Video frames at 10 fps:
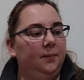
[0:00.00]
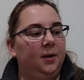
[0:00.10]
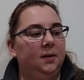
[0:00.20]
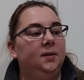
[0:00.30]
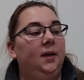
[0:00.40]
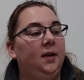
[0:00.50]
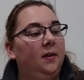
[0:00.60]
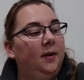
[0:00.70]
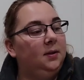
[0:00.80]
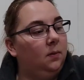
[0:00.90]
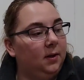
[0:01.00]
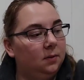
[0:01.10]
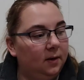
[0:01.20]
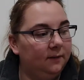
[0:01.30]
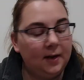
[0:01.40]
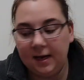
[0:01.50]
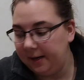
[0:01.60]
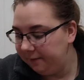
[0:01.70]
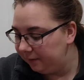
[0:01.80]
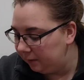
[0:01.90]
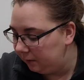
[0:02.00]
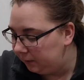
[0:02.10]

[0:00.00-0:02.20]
I'm going to say again like 2025.